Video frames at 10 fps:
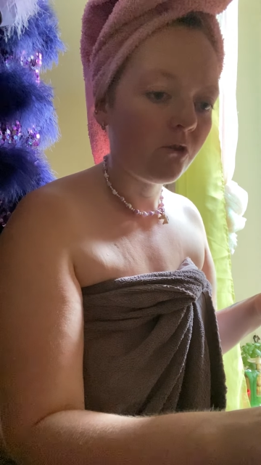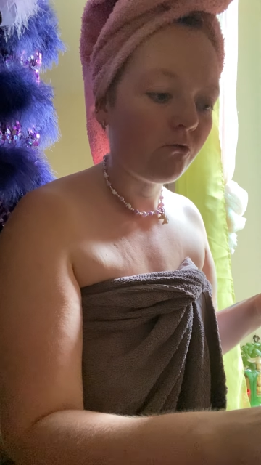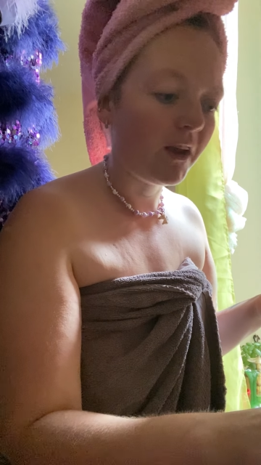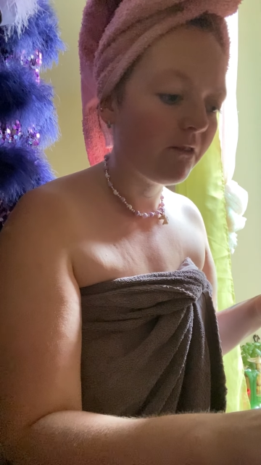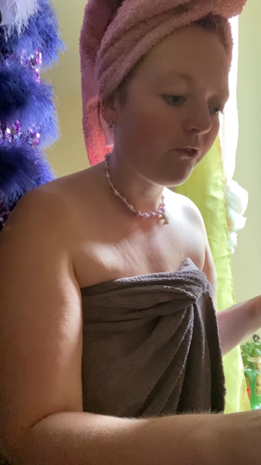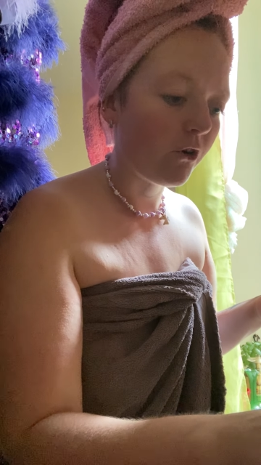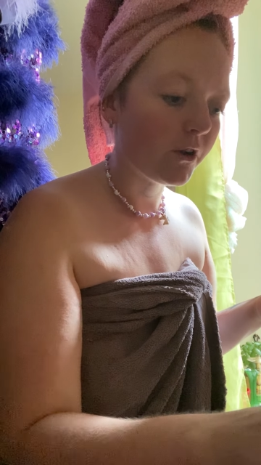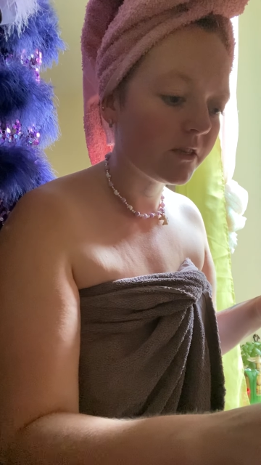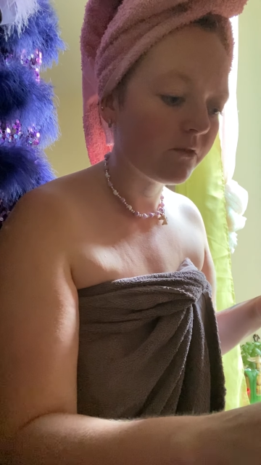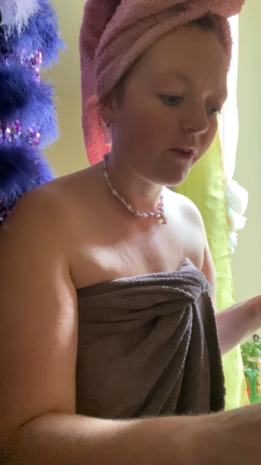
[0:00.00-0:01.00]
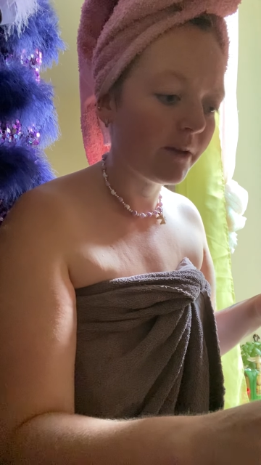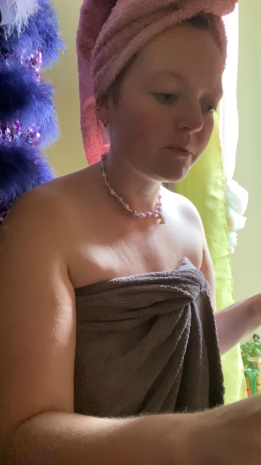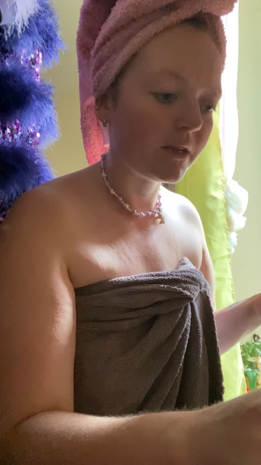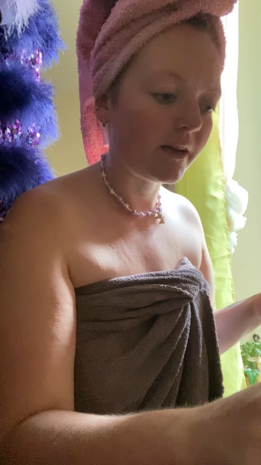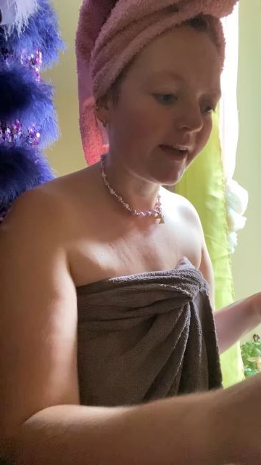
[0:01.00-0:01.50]
rainforest
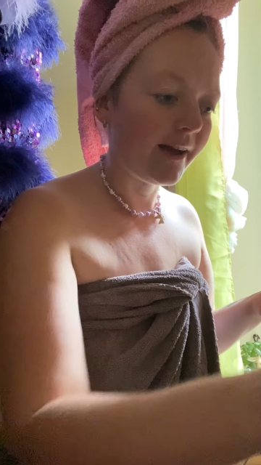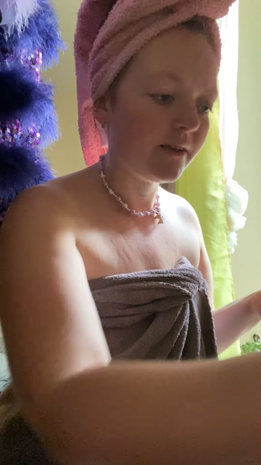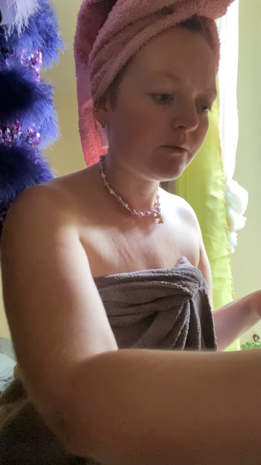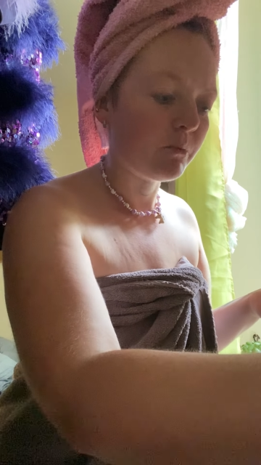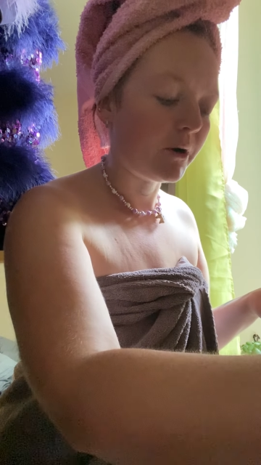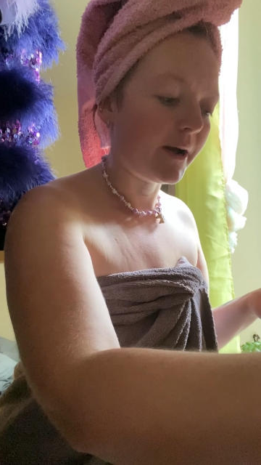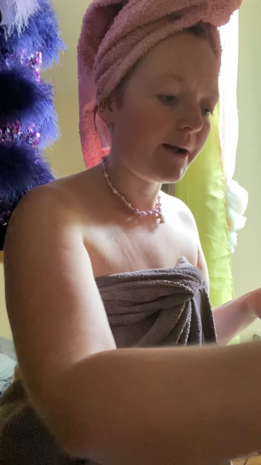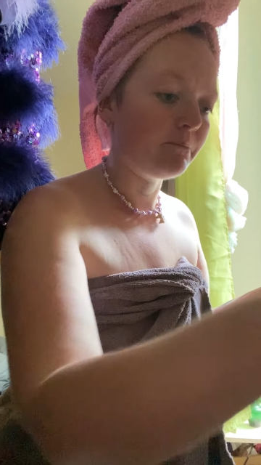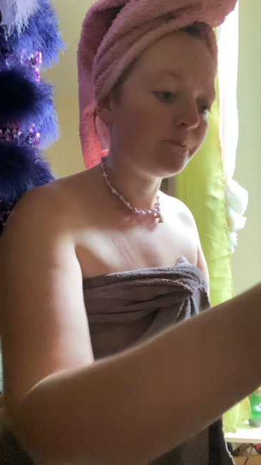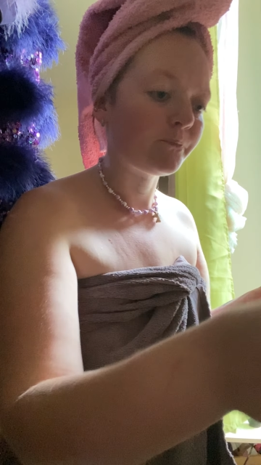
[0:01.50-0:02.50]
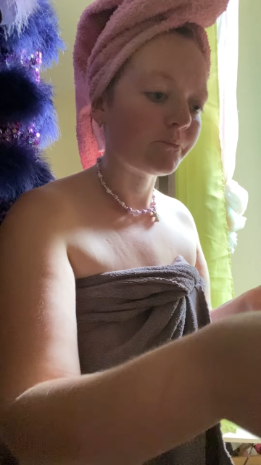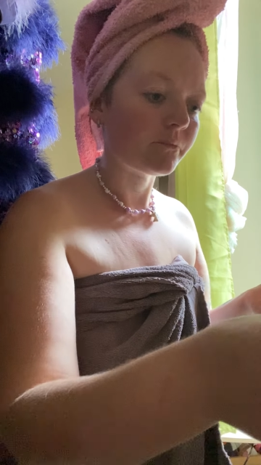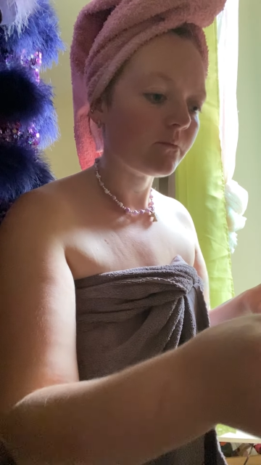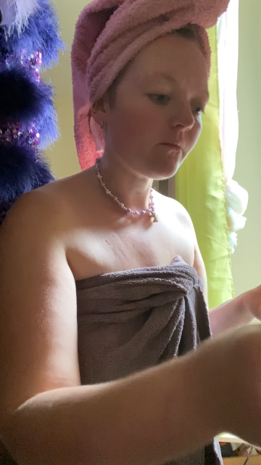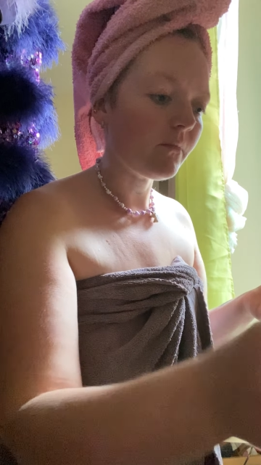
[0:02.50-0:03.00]
vibes, I guess. But
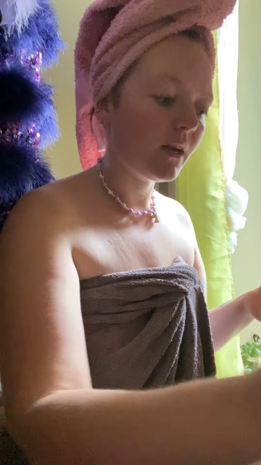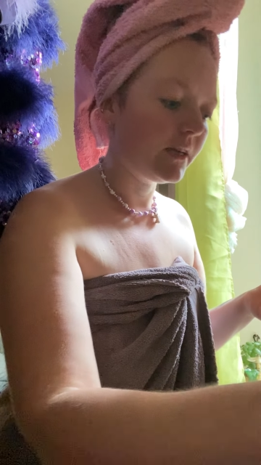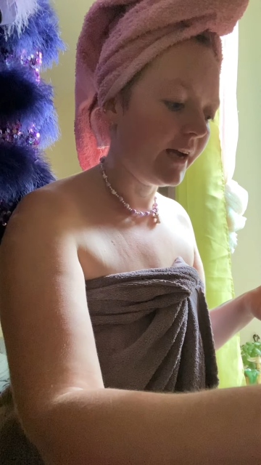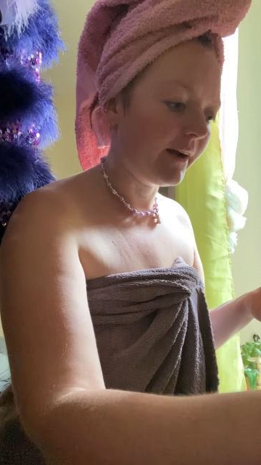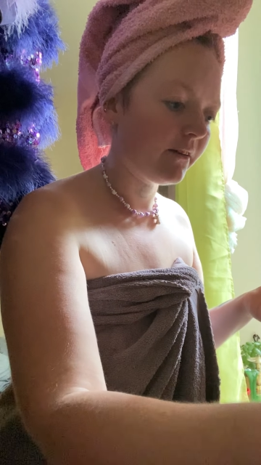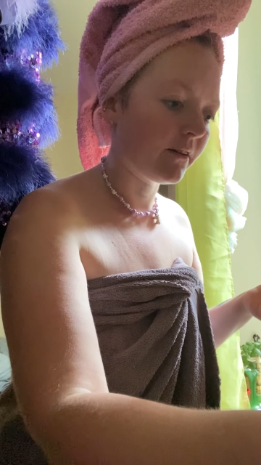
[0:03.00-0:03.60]
yeah,